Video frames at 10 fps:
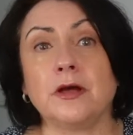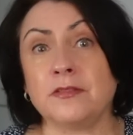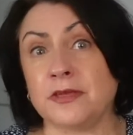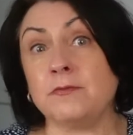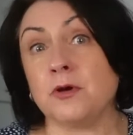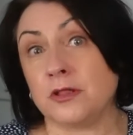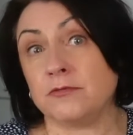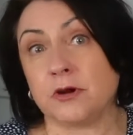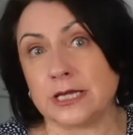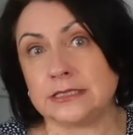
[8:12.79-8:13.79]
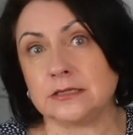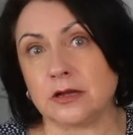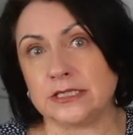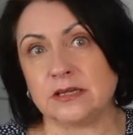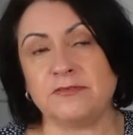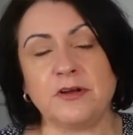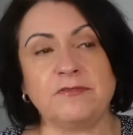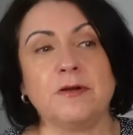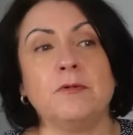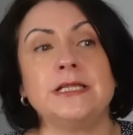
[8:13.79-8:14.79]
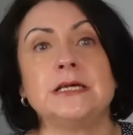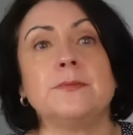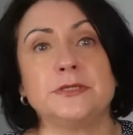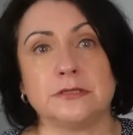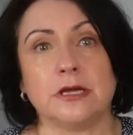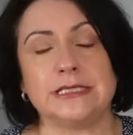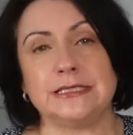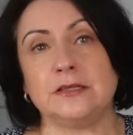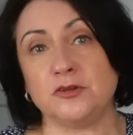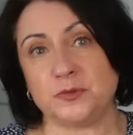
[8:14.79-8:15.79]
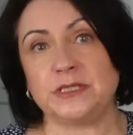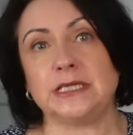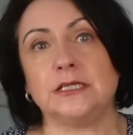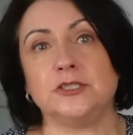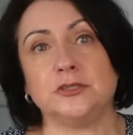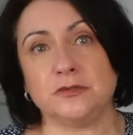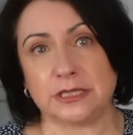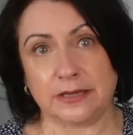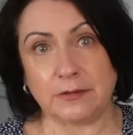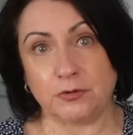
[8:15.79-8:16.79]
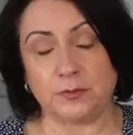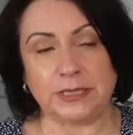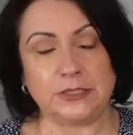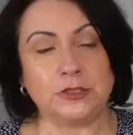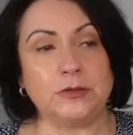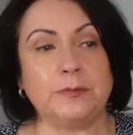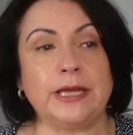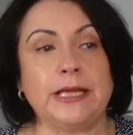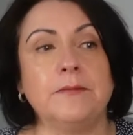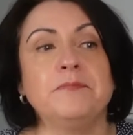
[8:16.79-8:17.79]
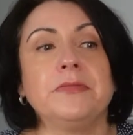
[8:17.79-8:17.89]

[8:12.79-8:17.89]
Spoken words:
they were the right size. I felt if I went up a size in those particular shoes, they would be too big.